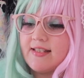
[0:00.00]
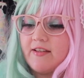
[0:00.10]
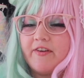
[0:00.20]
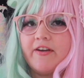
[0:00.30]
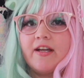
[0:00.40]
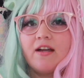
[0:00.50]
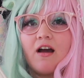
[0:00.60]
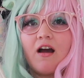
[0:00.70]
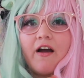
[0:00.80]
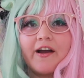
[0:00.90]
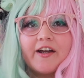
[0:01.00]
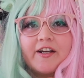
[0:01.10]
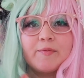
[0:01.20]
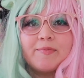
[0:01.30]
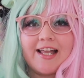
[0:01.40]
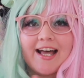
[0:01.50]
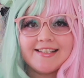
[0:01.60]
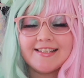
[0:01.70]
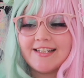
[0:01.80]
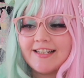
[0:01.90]
is a very hard
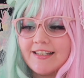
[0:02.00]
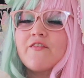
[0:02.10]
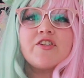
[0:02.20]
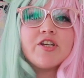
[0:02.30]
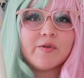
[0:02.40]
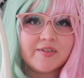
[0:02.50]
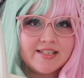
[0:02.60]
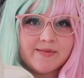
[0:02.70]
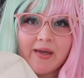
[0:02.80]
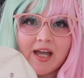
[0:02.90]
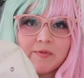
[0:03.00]
plastic. I've showed this bag